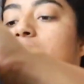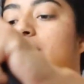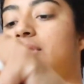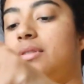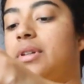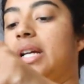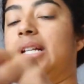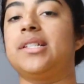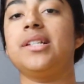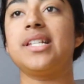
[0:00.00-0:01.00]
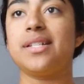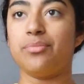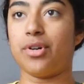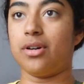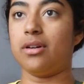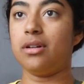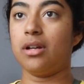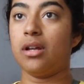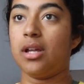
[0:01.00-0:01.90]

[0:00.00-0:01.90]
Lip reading: So I got a size small.